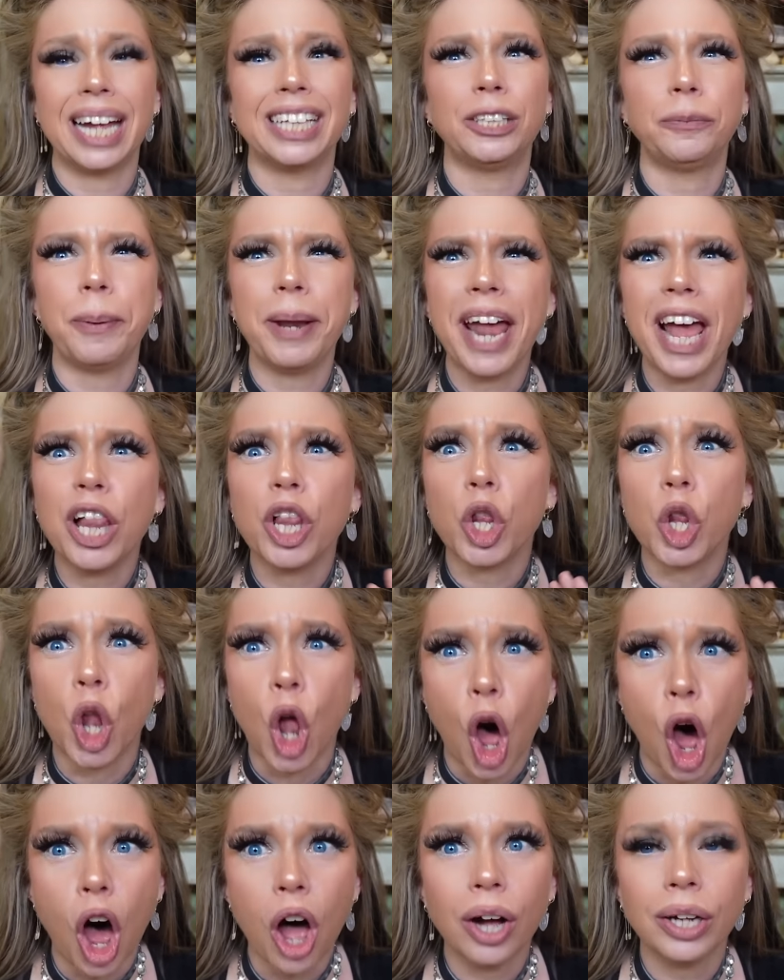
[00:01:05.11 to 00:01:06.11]
It's been a
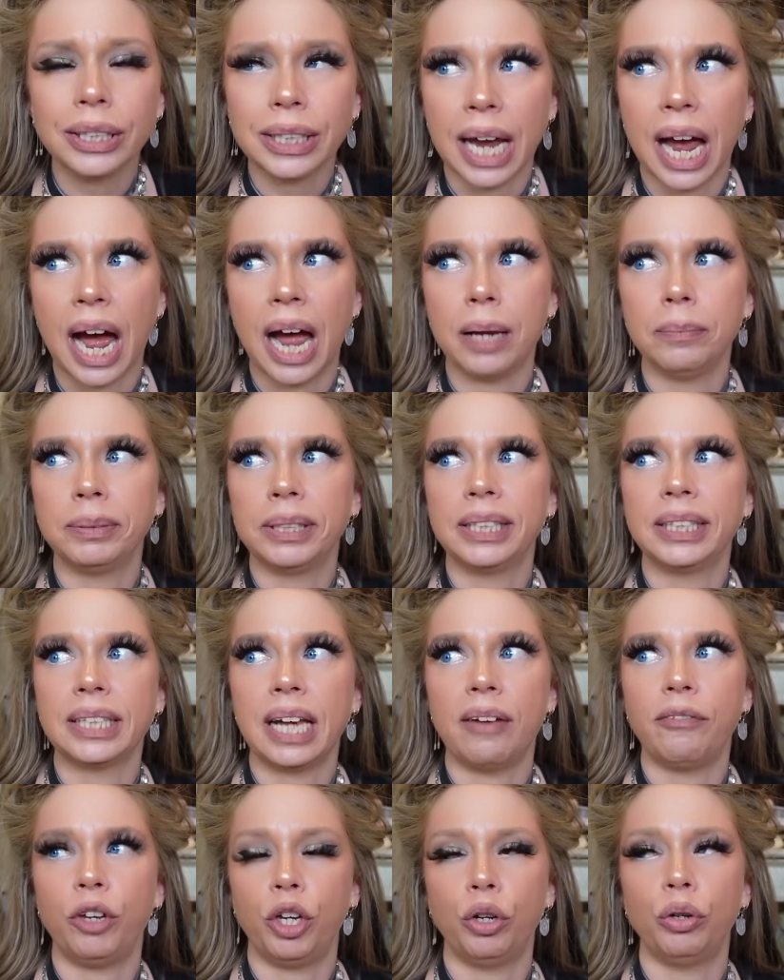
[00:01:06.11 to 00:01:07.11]
long time since
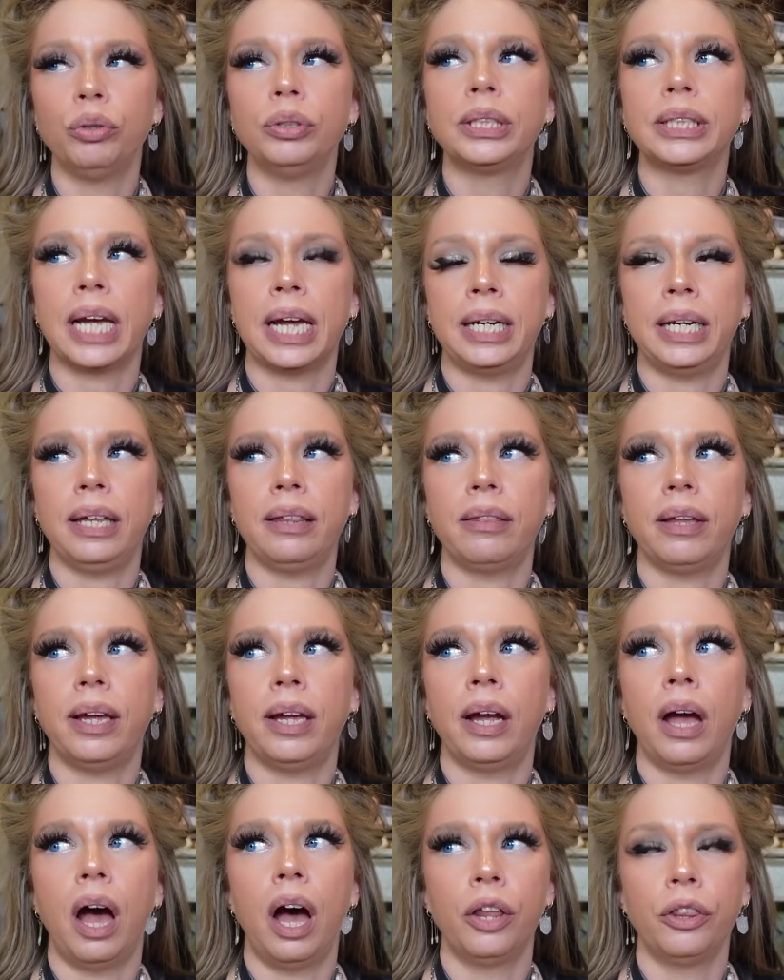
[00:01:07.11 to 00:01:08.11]
I've used
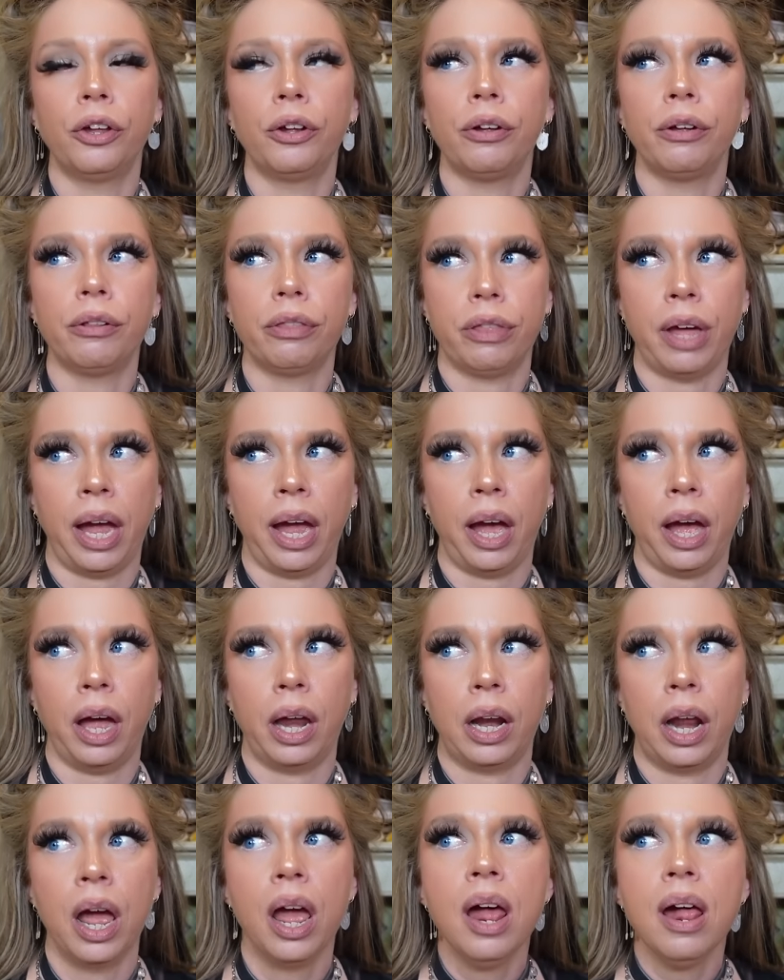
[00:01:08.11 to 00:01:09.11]
anything other
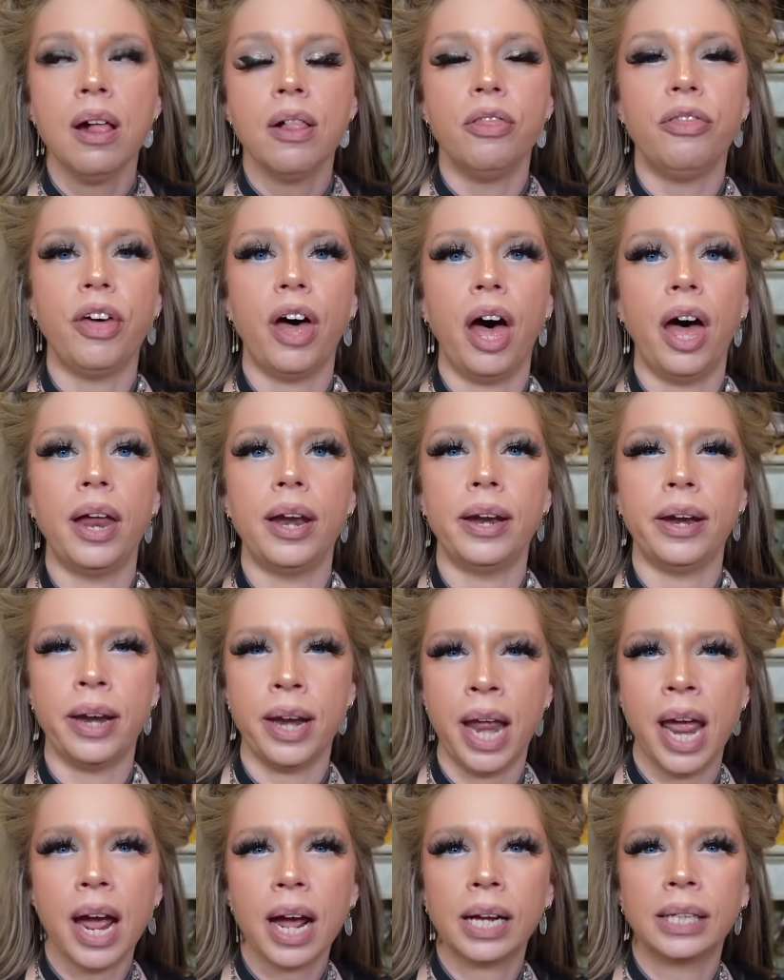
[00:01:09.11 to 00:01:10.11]
than the
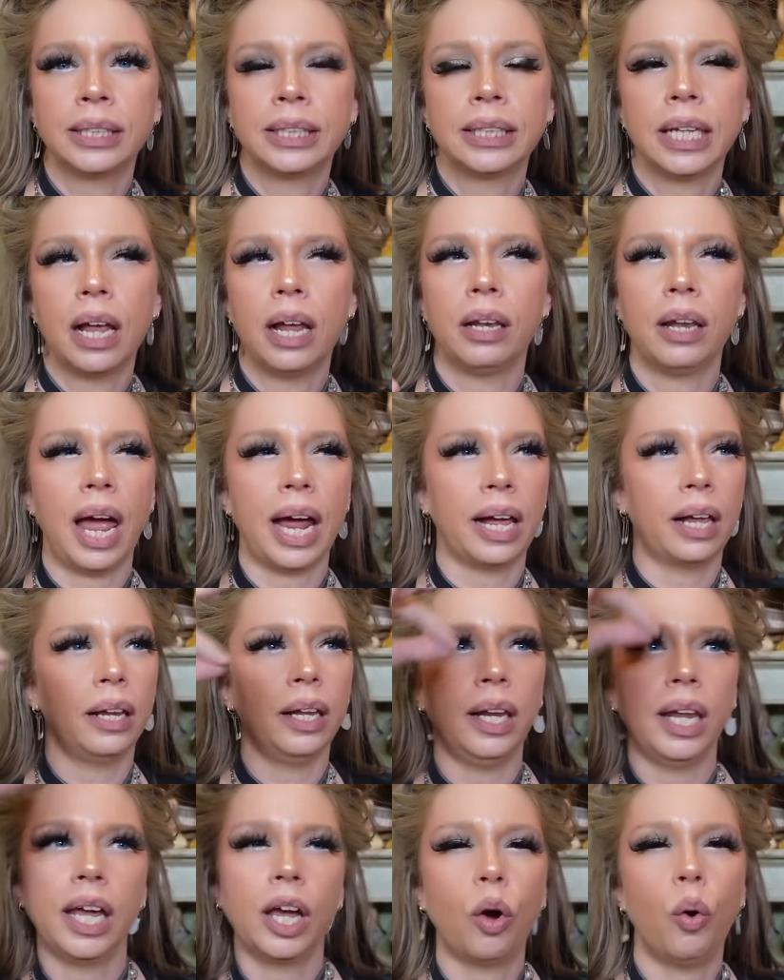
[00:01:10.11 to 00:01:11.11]
NYX like
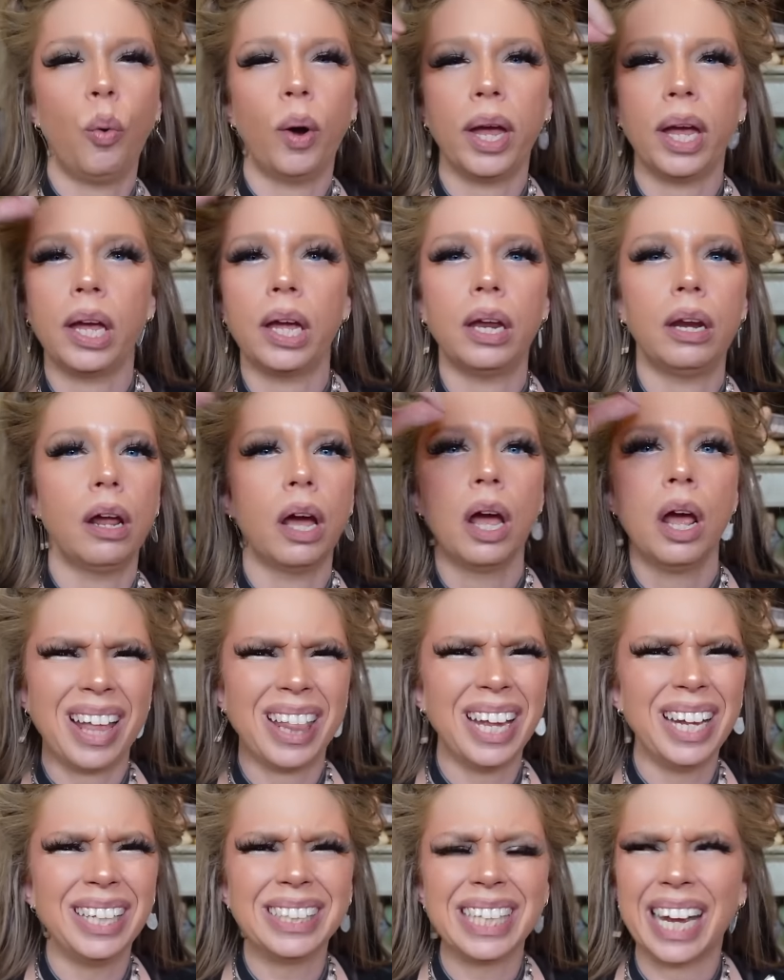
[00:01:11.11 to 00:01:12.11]
liquid. I
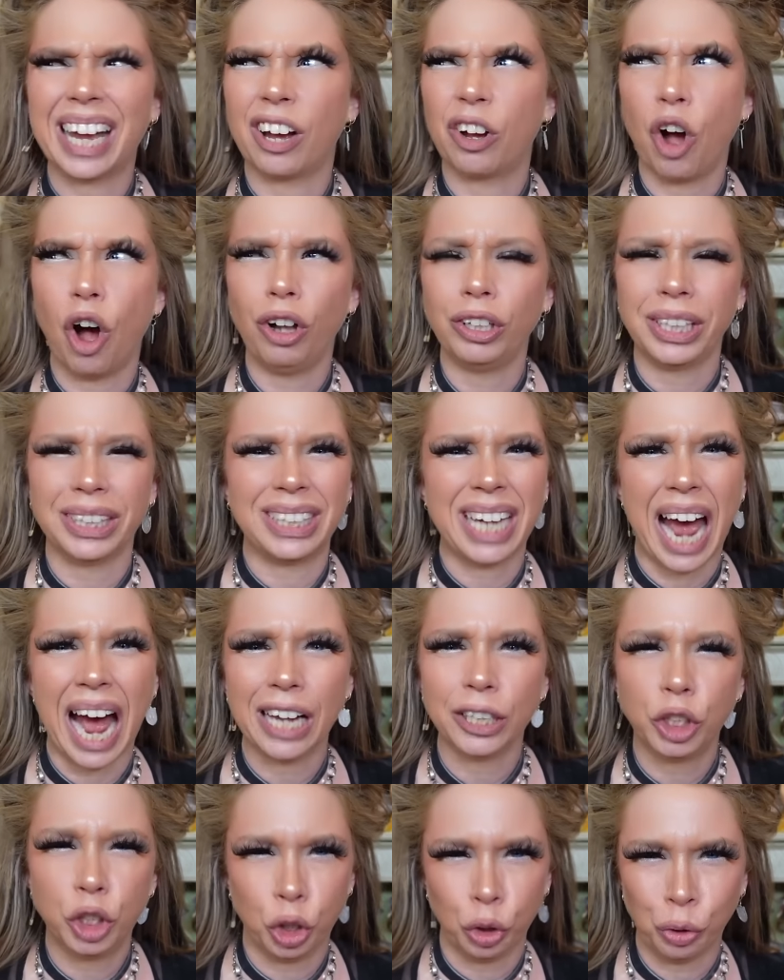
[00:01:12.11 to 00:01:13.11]
think it's like called a
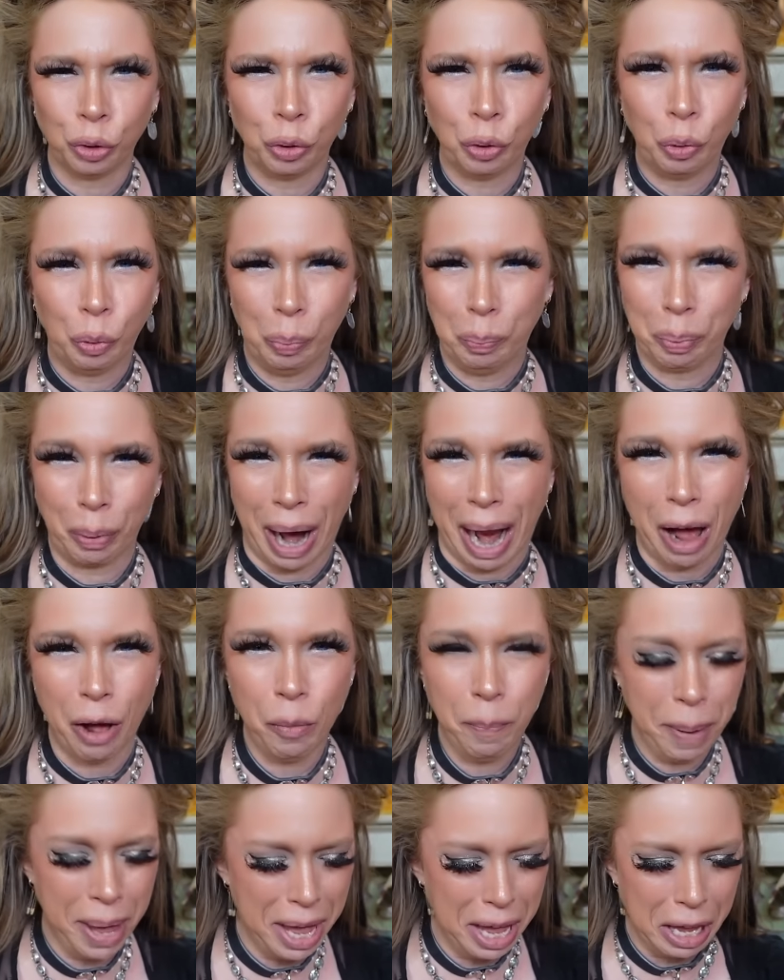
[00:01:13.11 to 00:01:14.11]
tattoo
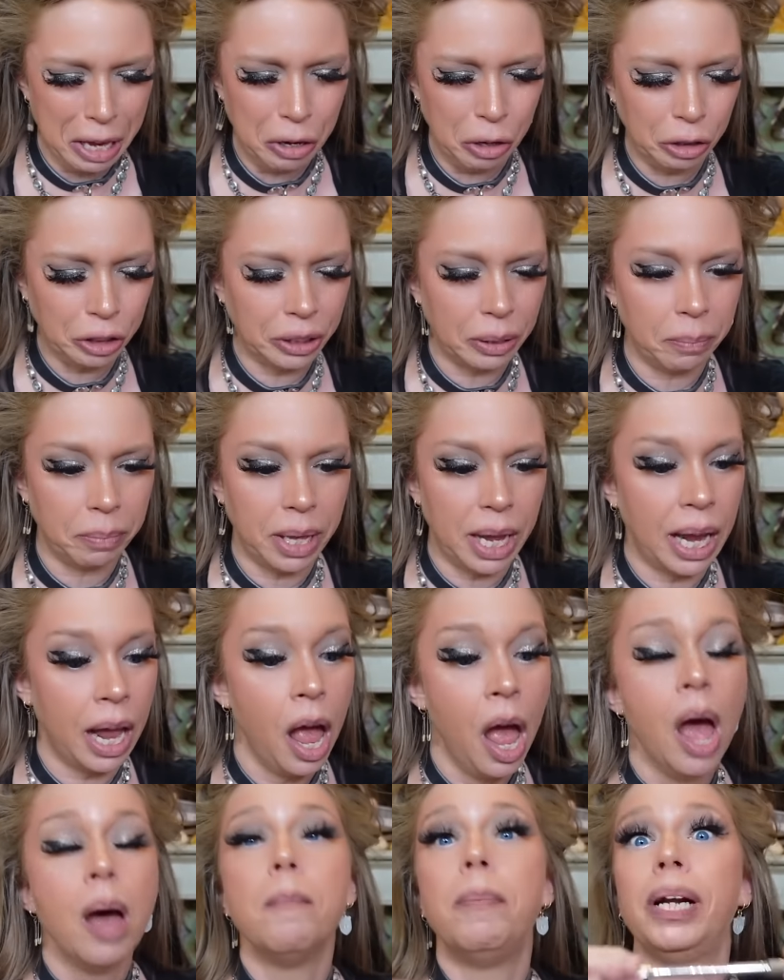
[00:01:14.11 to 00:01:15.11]
brow pen or something,
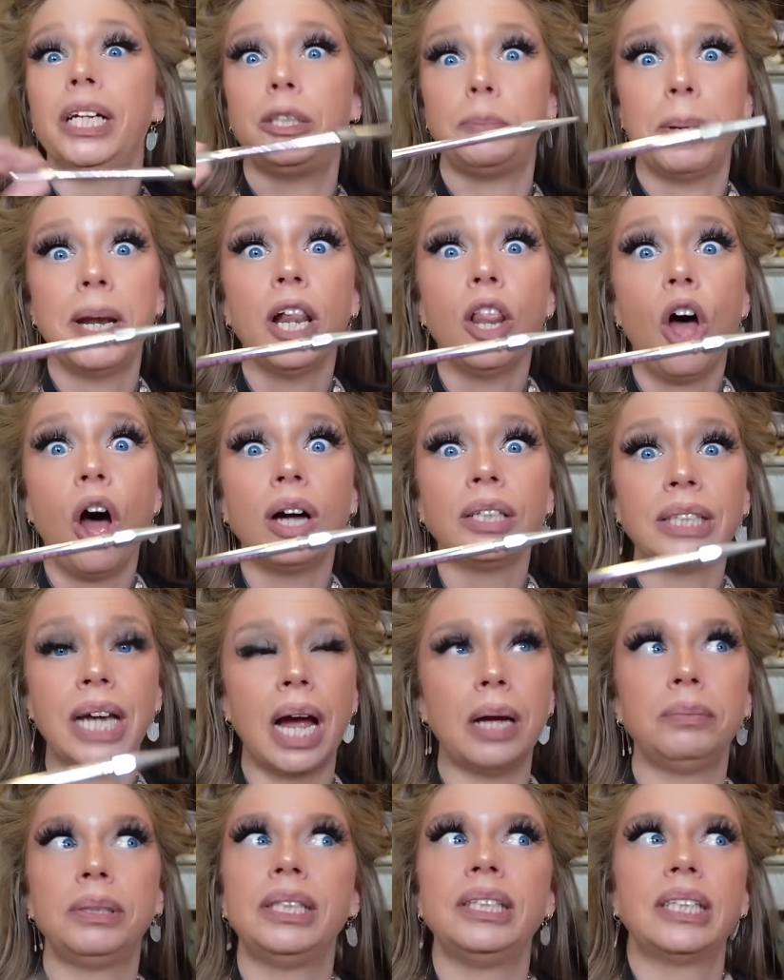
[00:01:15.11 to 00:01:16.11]
but it's been a long
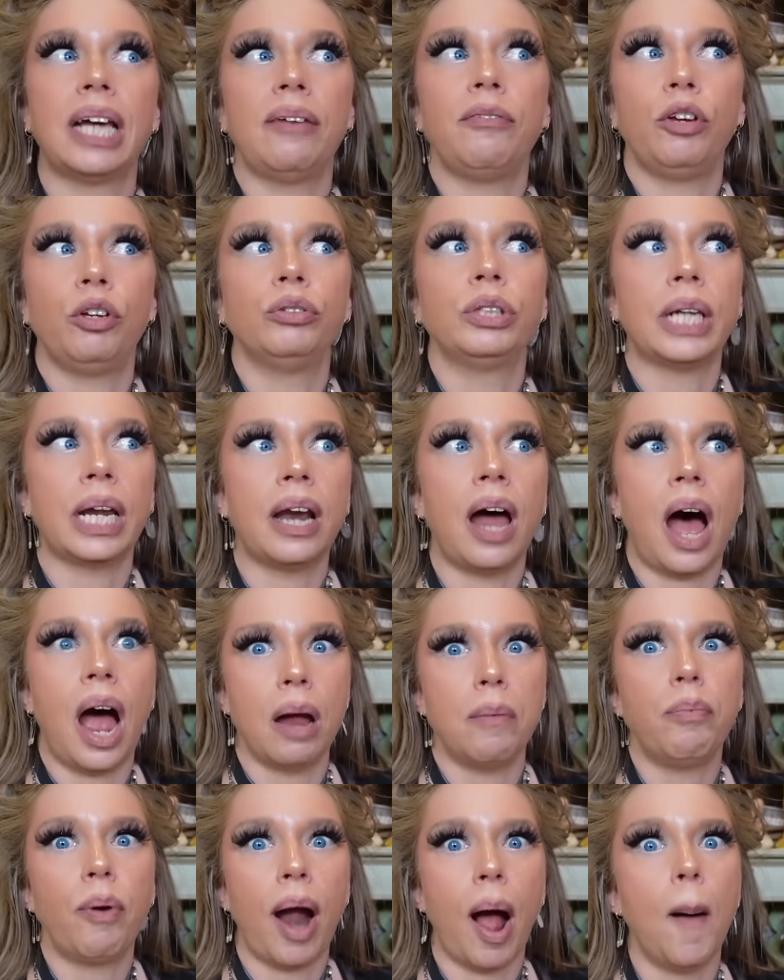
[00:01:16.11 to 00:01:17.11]
time since I've used an
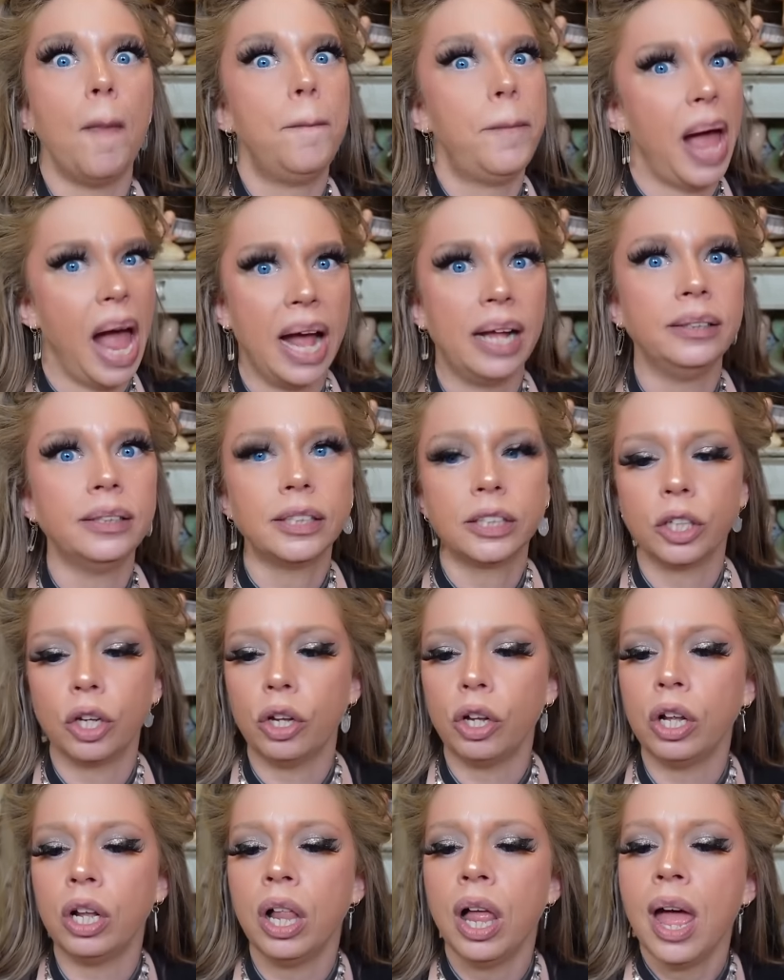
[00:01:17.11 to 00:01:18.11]
eyebrow
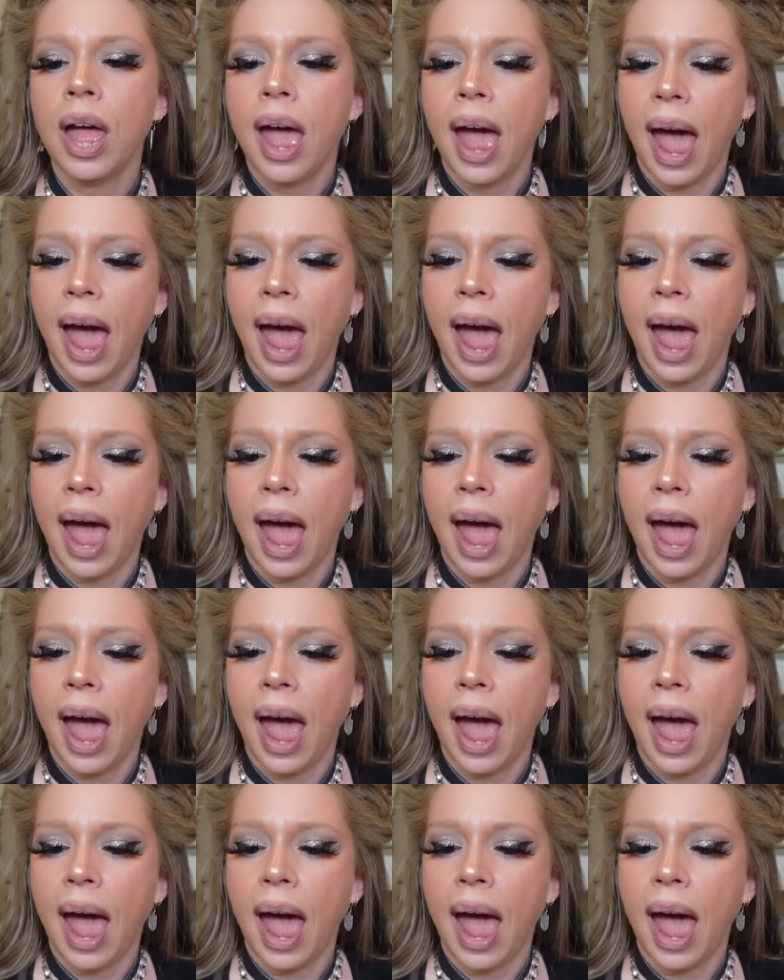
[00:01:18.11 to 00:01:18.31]
pencil.